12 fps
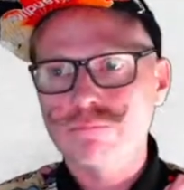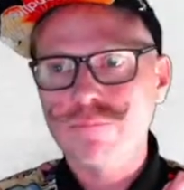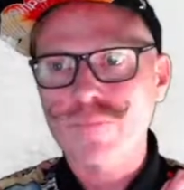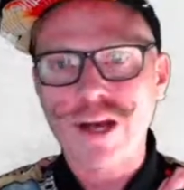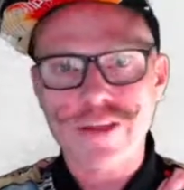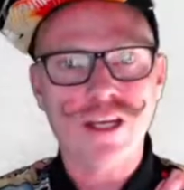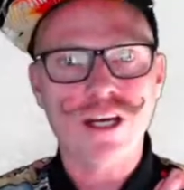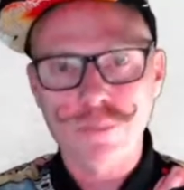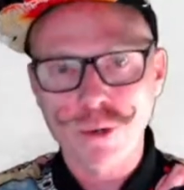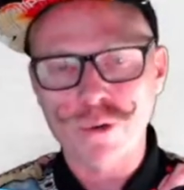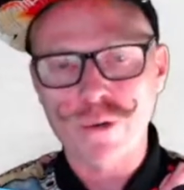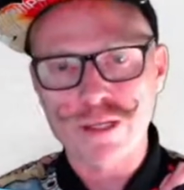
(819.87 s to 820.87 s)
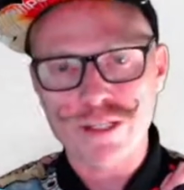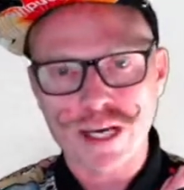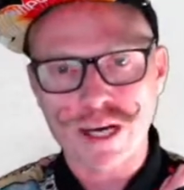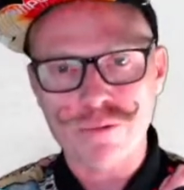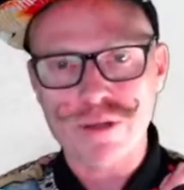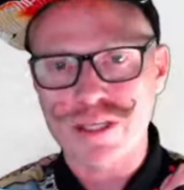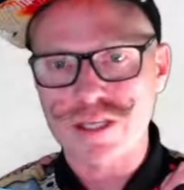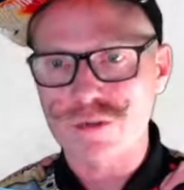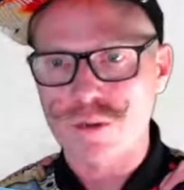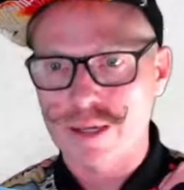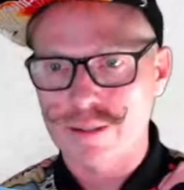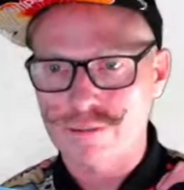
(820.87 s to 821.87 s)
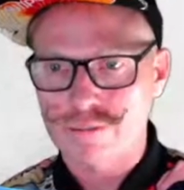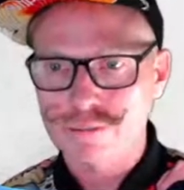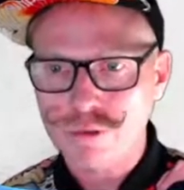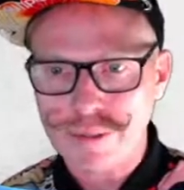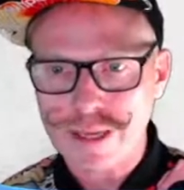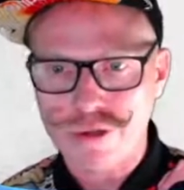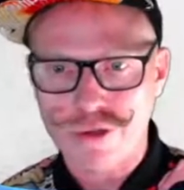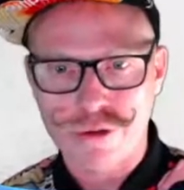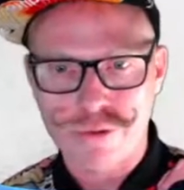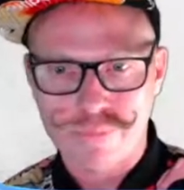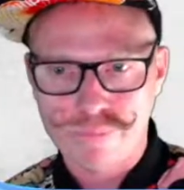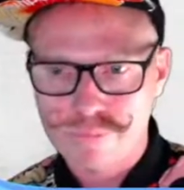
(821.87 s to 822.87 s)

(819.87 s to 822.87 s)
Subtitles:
I think I'm almost done with this one. What about you?